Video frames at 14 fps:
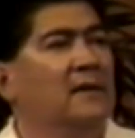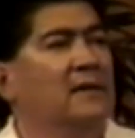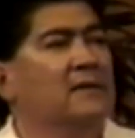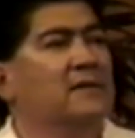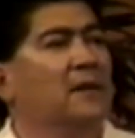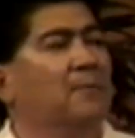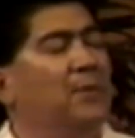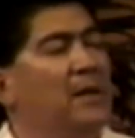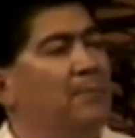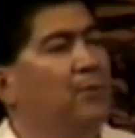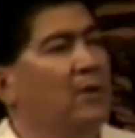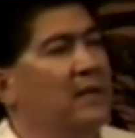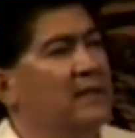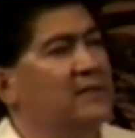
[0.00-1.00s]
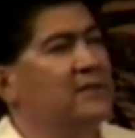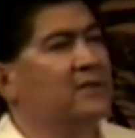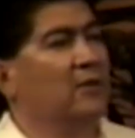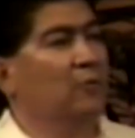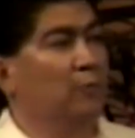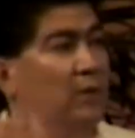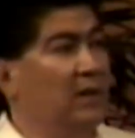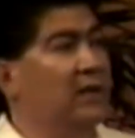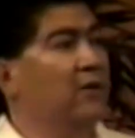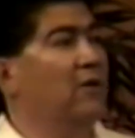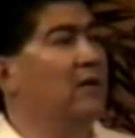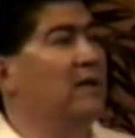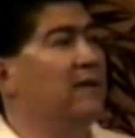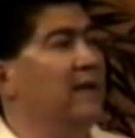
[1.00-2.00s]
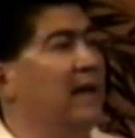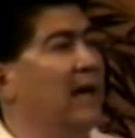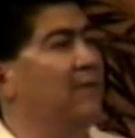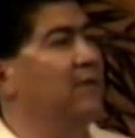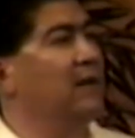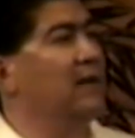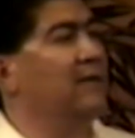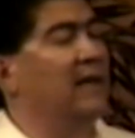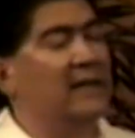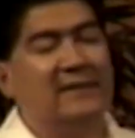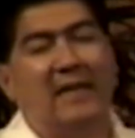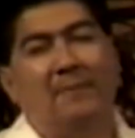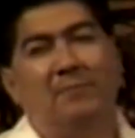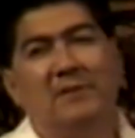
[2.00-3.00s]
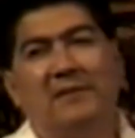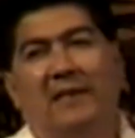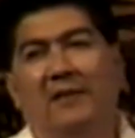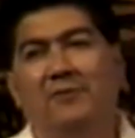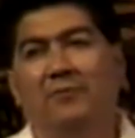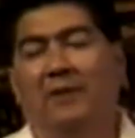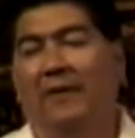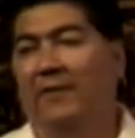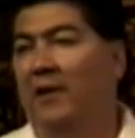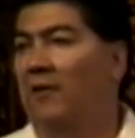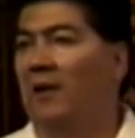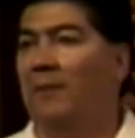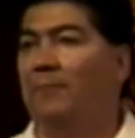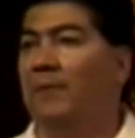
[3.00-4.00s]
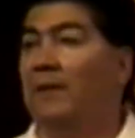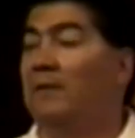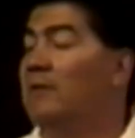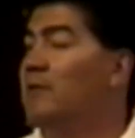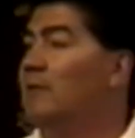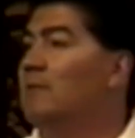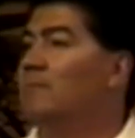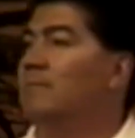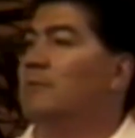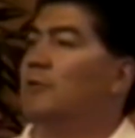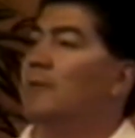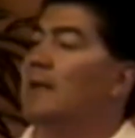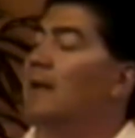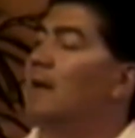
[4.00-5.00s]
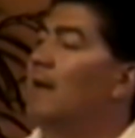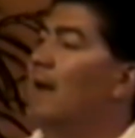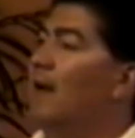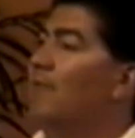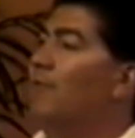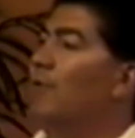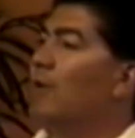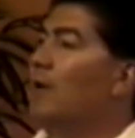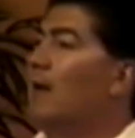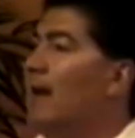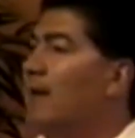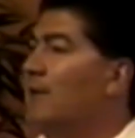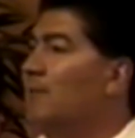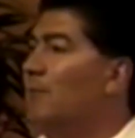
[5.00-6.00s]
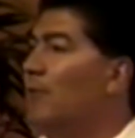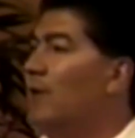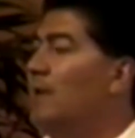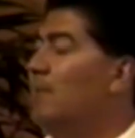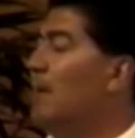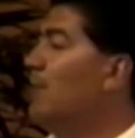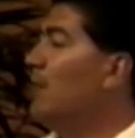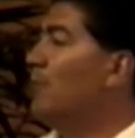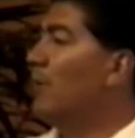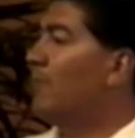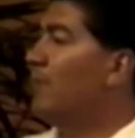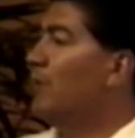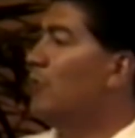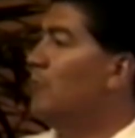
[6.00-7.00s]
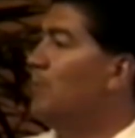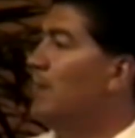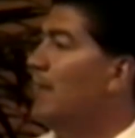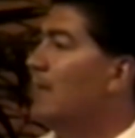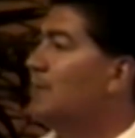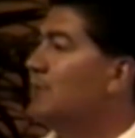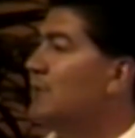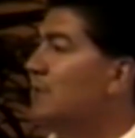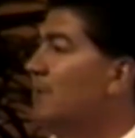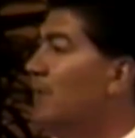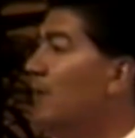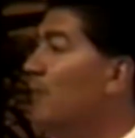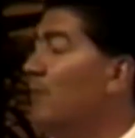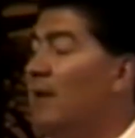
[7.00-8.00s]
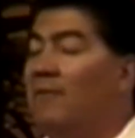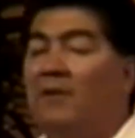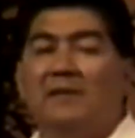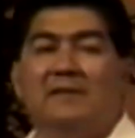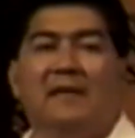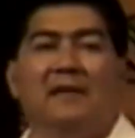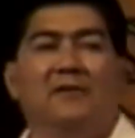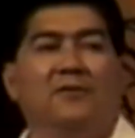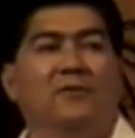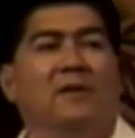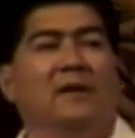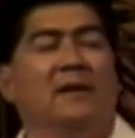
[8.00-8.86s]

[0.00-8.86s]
Some people, it's really early. They have a, that type of schedule and they're up at 3 o'clock, 4 o'clock in the morning. Maybe they work for UPS or somebody or whatever it is they do.